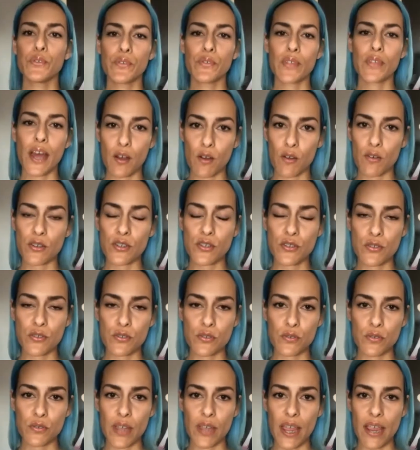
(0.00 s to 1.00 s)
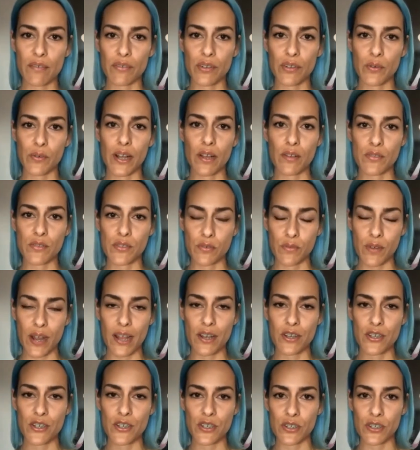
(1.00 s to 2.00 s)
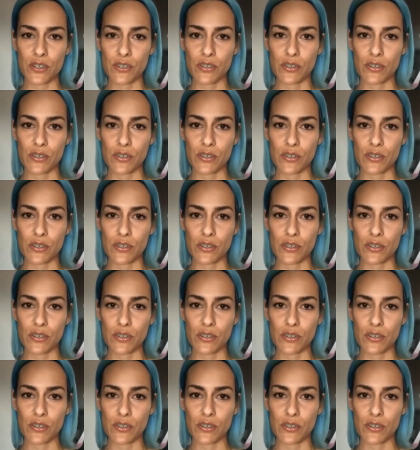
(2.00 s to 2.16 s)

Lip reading: that onto everyone else around you,